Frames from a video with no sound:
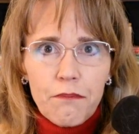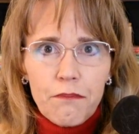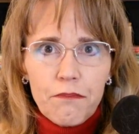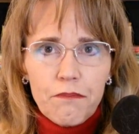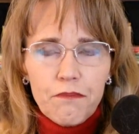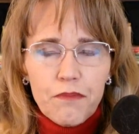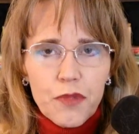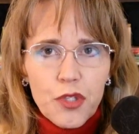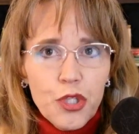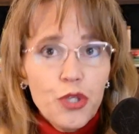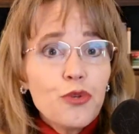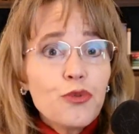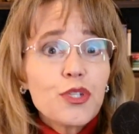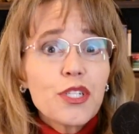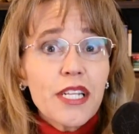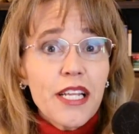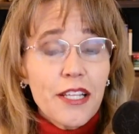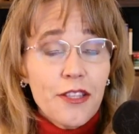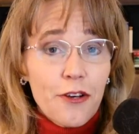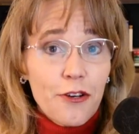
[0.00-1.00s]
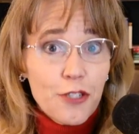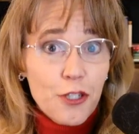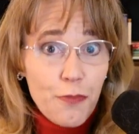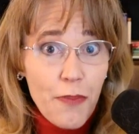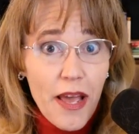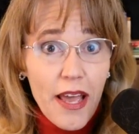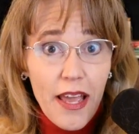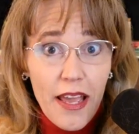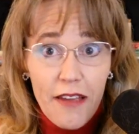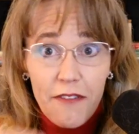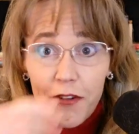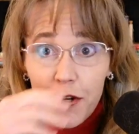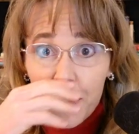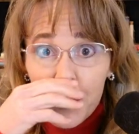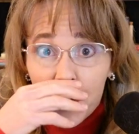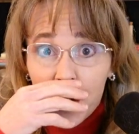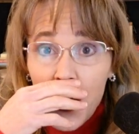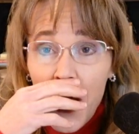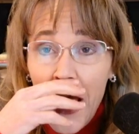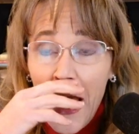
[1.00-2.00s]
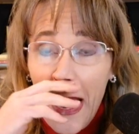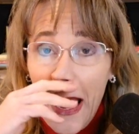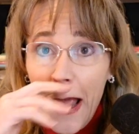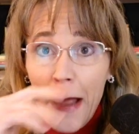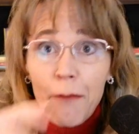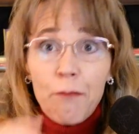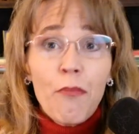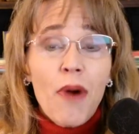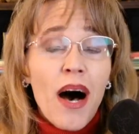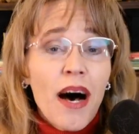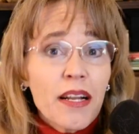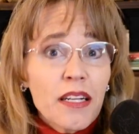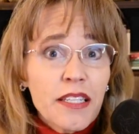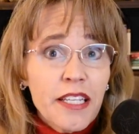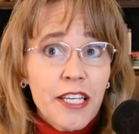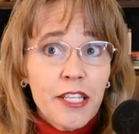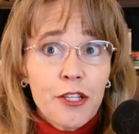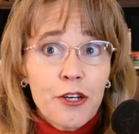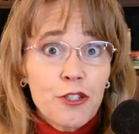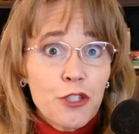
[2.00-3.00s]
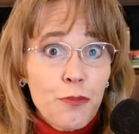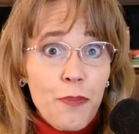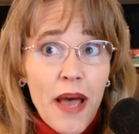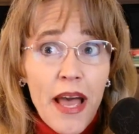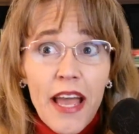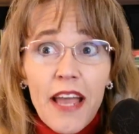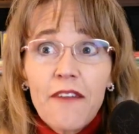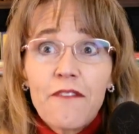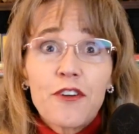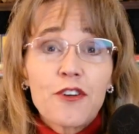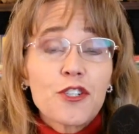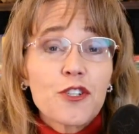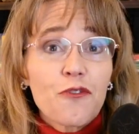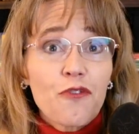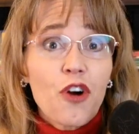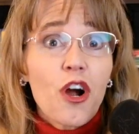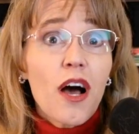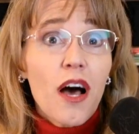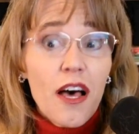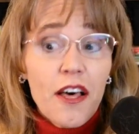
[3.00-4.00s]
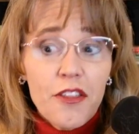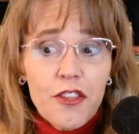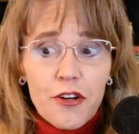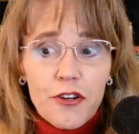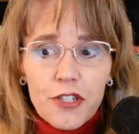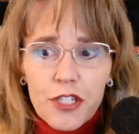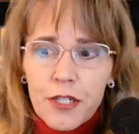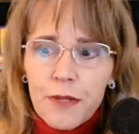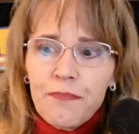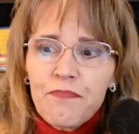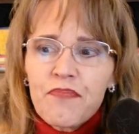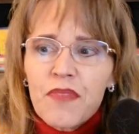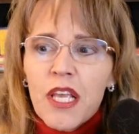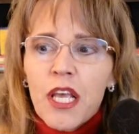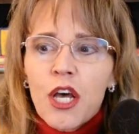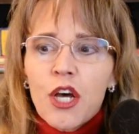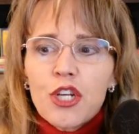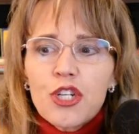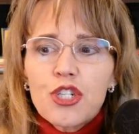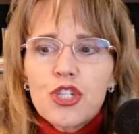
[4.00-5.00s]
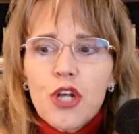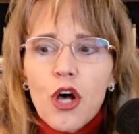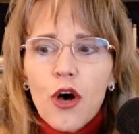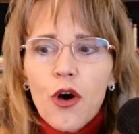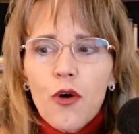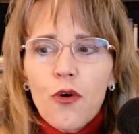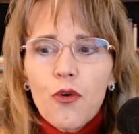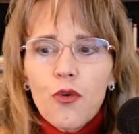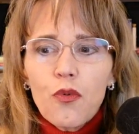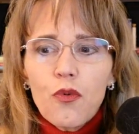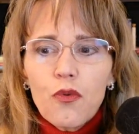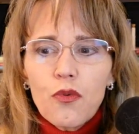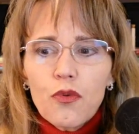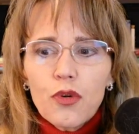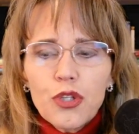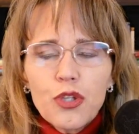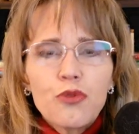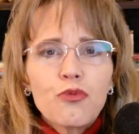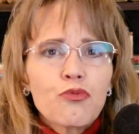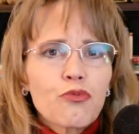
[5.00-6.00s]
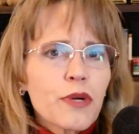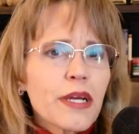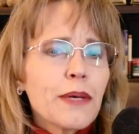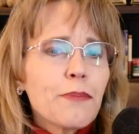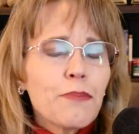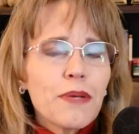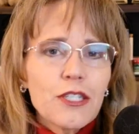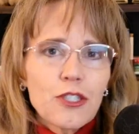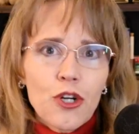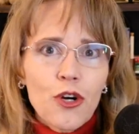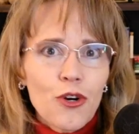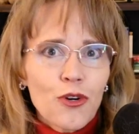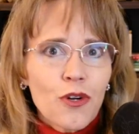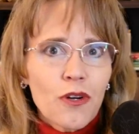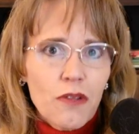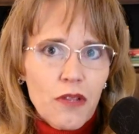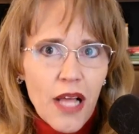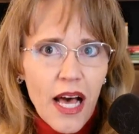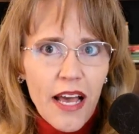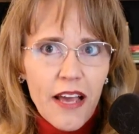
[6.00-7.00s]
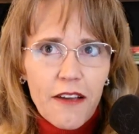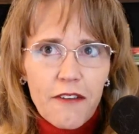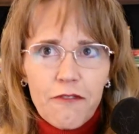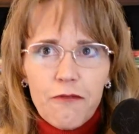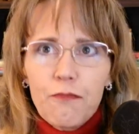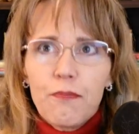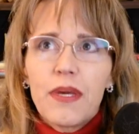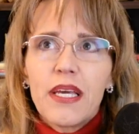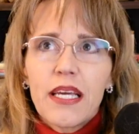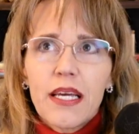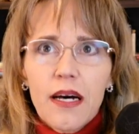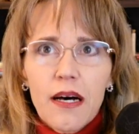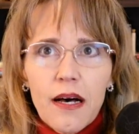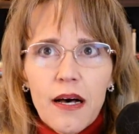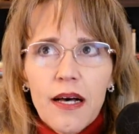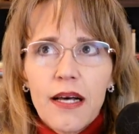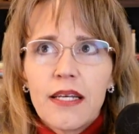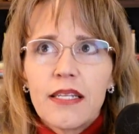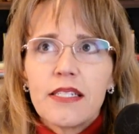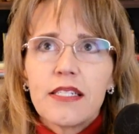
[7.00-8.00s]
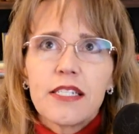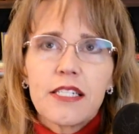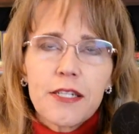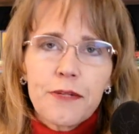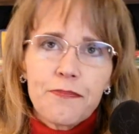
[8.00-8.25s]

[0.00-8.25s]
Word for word: using those behaviors and modeling those behaviors for others. So you reap eternal life because